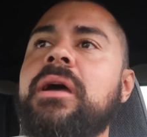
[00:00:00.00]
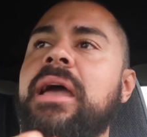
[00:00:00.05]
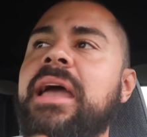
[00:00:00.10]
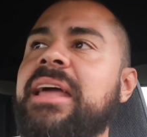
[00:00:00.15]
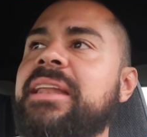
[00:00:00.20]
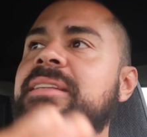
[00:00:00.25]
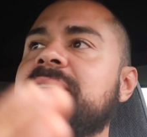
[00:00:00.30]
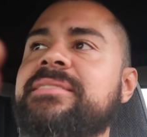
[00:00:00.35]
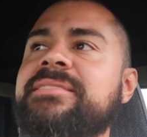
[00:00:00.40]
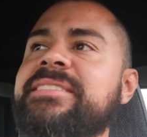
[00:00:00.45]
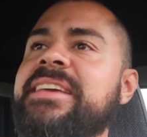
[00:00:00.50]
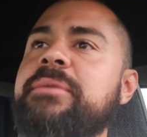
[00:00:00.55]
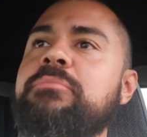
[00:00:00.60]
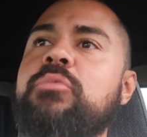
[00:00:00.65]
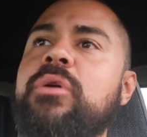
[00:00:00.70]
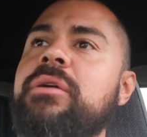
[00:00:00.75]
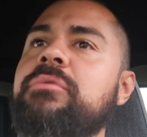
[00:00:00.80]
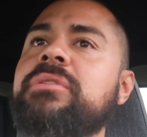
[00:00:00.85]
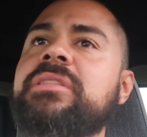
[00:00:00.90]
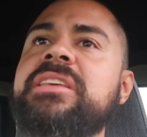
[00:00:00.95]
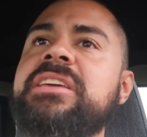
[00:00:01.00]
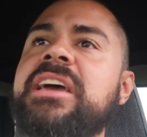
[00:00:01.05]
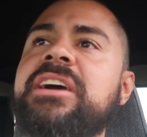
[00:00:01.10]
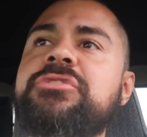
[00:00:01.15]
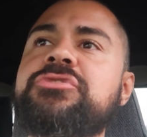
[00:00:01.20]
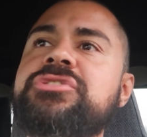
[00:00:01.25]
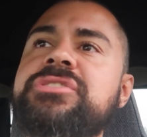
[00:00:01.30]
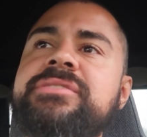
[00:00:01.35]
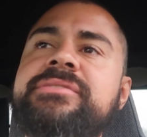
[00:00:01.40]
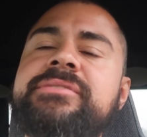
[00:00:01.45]
And the same way with the
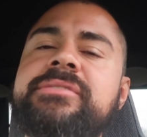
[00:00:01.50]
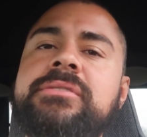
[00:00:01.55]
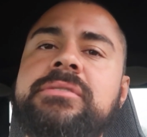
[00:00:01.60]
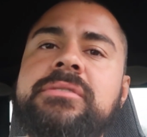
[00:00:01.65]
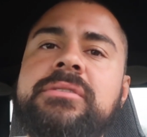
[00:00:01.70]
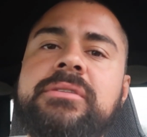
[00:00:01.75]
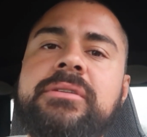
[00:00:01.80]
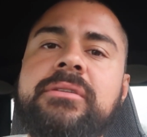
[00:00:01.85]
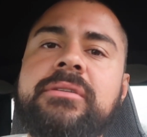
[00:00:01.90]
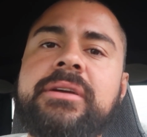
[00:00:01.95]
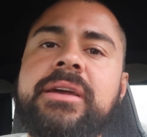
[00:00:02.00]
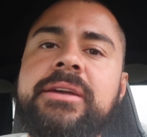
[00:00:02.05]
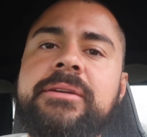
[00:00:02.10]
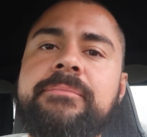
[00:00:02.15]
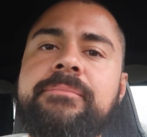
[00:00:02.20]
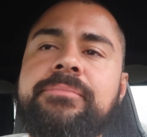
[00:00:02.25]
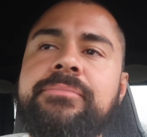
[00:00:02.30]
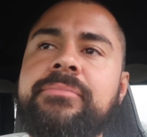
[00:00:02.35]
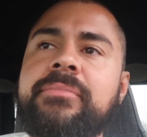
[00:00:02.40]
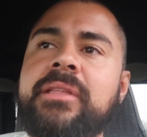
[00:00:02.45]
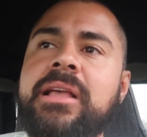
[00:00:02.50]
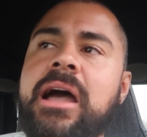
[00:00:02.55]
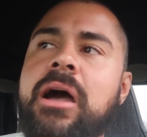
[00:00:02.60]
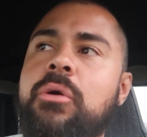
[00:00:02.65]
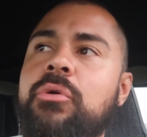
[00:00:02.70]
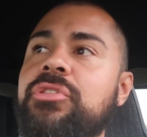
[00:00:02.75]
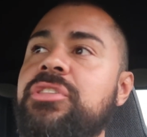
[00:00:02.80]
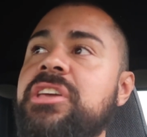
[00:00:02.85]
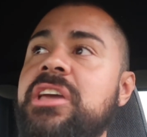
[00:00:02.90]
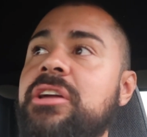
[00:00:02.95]
energies. Okay.
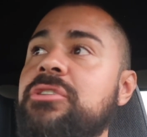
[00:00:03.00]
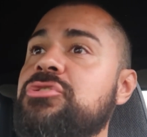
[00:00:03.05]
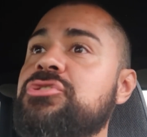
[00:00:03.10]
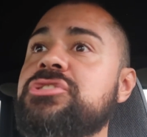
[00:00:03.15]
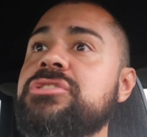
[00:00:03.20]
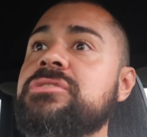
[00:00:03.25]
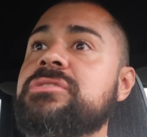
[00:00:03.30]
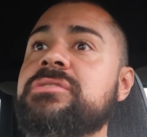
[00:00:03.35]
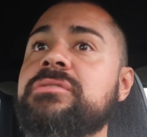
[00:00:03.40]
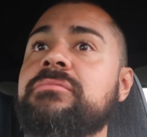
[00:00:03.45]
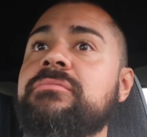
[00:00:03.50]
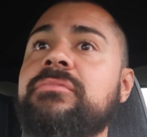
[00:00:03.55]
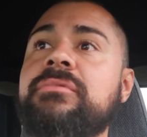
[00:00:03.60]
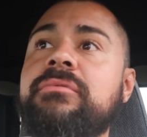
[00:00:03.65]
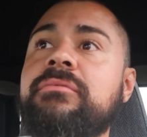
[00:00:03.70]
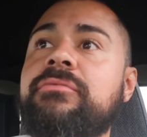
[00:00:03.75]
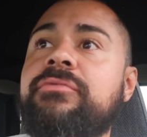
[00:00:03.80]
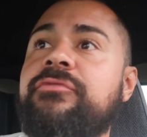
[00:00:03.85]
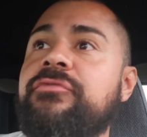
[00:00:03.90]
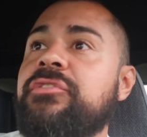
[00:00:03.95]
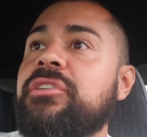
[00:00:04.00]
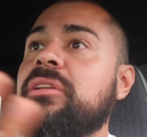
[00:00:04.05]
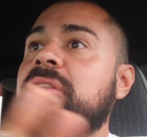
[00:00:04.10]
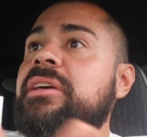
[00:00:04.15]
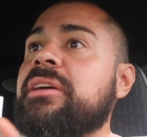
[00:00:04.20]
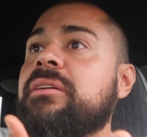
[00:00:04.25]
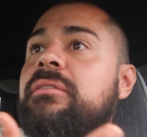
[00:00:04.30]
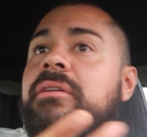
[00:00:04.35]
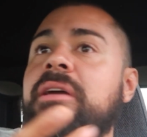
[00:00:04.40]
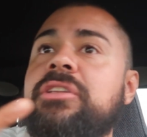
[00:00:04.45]
How are the energies
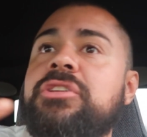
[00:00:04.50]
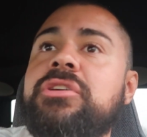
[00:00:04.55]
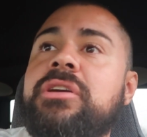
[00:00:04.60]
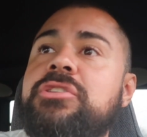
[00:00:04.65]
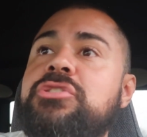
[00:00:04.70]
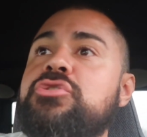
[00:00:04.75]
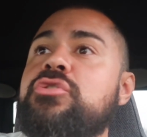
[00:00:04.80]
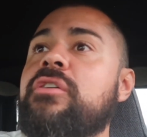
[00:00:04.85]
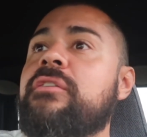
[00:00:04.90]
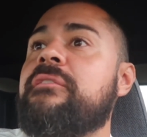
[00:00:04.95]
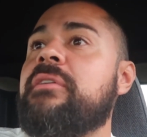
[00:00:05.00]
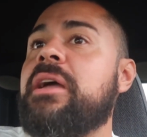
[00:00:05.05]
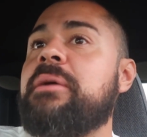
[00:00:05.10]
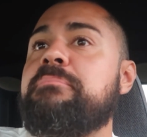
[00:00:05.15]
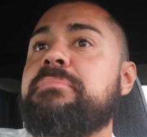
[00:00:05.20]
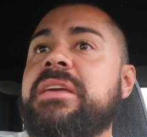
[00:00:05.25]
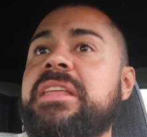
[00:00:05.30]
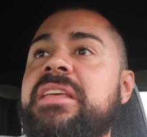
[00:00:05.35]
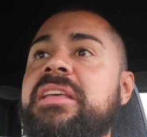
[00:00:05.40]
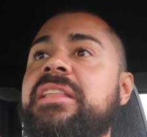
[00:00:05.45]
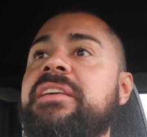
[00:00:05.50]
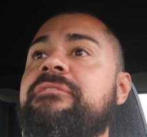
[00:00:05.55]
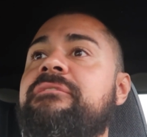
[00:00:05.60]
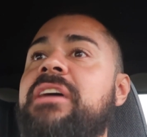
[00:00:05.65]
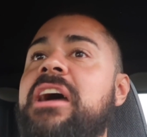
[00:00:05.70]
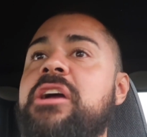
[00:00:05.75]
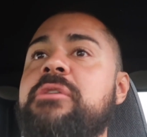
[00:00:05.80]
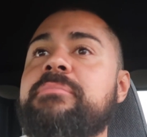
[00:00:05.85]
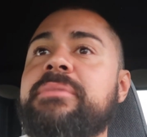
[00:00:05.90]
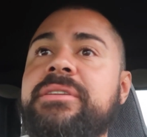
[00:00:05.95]
feeling in your immediate
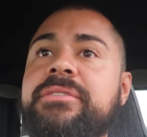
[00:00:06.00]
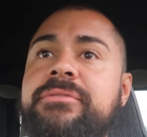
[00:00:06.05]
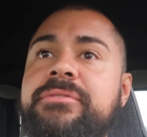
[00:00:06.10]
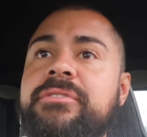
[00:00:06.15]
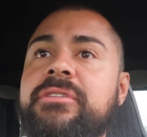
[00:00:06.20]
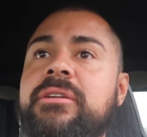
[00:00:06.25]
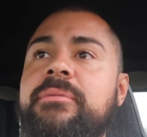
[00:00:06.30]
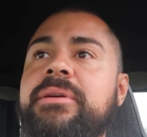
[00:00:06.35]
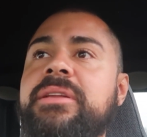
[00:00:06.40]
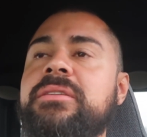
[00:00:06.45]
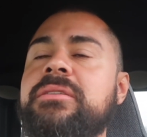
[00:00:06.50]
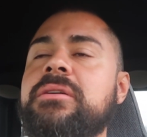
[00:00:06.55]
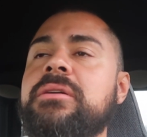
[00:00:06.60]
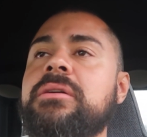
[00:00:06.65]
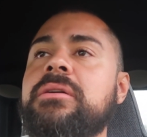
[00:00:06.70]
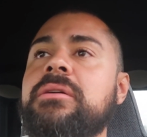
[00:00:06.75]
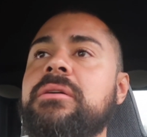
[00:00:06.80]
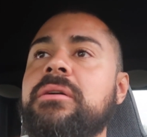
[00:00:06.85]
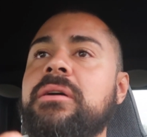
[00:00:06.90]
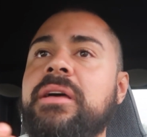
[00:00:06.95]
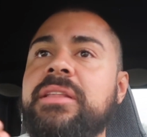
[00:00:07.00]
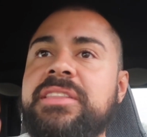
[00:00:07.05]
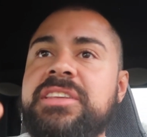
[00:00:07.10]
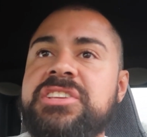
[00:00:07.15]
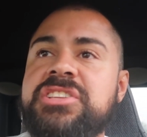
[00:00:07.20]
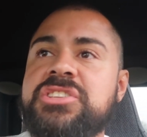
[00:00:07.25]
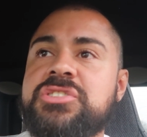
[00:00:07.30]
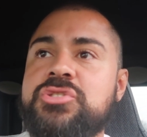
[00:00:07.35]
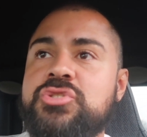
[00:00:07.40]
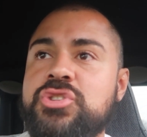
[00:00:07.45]
environment? You know what I mean? And
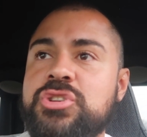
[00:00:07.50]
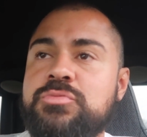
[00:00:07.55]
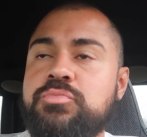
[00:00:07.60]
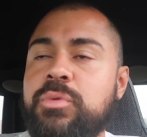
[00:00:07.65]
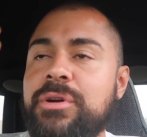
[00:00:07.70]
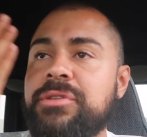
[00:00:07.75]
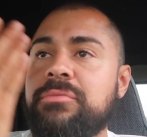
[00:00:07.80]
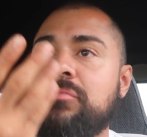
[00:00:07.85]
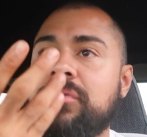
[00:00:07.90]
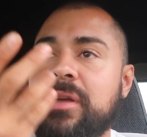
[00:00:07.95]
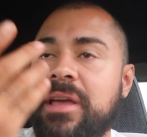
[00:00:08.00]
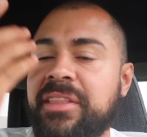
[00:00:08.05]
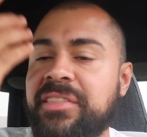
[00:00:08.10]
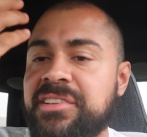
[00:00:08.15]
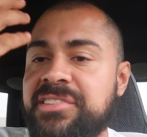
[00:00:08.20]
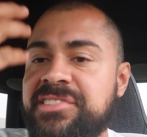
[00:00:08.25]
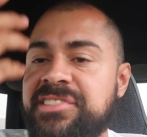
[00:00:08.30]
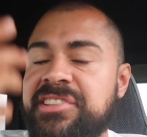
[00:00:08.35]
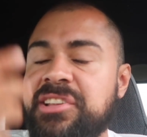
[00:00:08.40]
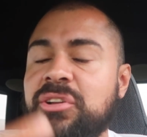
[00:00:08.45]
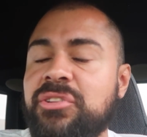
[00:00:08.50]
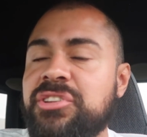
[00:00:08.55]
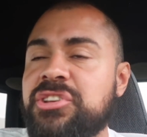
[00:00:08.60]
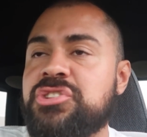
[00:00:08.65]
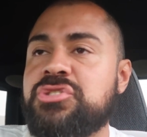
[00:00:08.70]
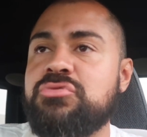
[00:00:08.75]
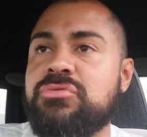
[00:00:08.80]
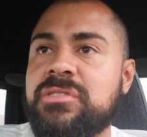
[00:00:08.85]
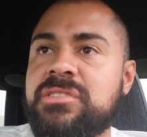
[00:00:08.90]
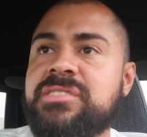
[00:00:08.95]
this is just when in the
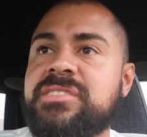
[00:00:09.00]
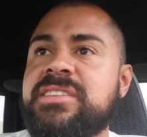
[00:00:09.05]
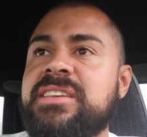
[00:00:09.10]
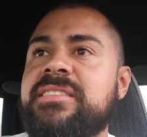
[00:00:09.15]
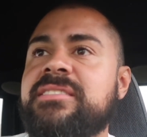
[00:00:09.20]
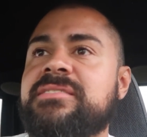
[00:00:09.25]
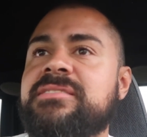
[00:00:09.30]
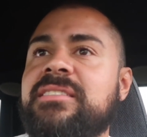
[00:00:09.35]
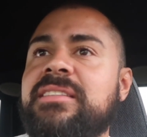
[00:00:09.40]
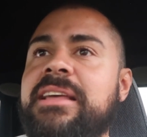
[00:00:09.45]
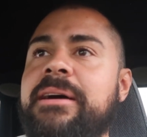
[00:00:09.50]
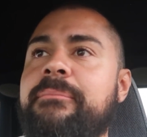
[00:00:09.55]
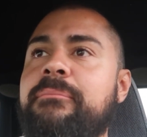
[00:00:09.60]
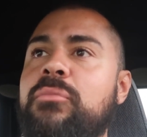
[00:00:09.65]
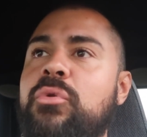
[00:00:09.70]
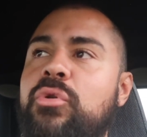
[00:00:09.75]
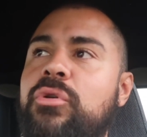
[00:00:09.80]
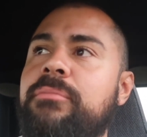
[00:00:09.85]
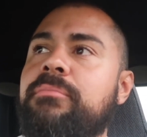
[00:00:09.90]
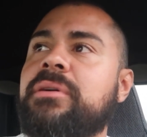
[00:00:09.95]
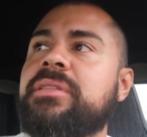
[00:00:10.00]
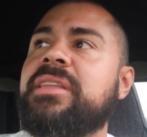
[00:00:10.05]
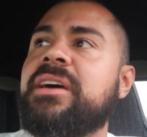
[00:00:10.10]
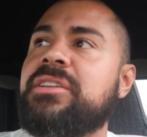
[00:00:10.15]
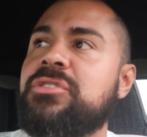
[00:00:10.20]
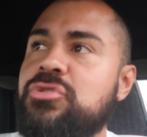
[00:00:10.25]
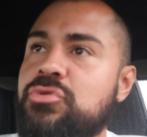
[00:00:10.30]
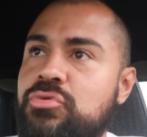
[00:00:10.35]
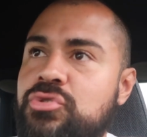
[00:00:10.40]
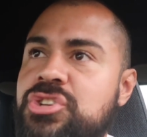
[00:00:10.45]
stillness, you could see this a lot more, but
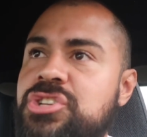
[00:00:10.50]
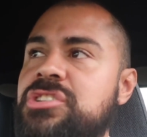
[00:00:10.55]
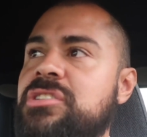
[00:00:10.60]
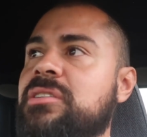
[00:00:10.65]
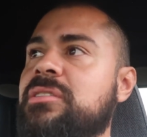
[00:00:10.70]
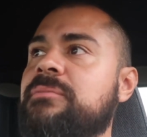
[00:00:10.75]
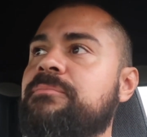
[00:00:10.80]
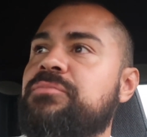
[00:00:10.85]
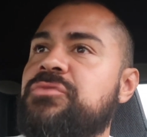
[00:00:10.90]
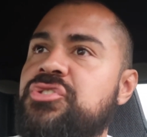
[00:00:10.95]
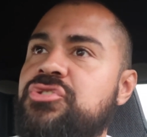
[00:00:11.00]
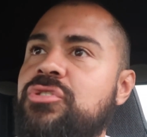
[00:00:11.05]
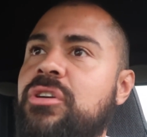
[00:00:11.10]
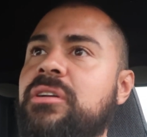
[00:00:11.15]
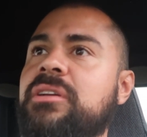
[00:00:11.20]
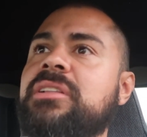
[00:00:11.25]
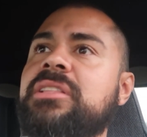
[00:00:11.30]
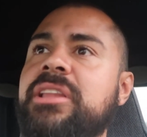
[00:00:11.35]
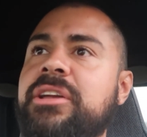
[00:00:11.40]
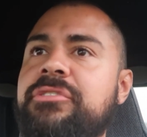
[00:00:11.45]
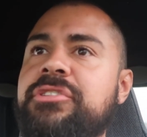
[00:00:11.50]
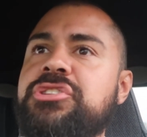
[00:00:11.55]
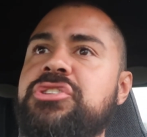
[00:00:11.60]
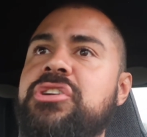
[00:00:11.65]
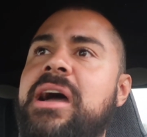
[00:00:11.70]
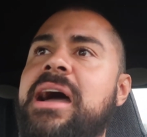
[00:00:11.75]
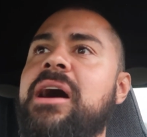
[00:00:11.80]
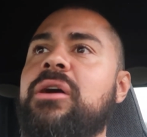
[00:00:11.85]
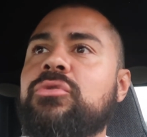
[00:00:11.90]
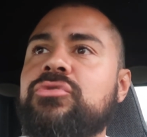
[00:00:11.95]
then you just start clearing
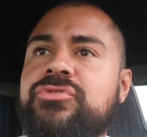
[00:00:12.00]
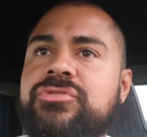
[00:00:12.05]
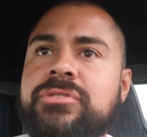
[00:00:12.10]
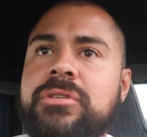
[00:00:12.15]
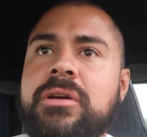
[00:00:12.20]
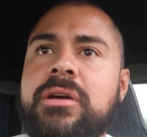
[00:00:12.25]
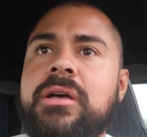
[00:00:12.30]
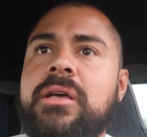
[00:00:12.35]
your house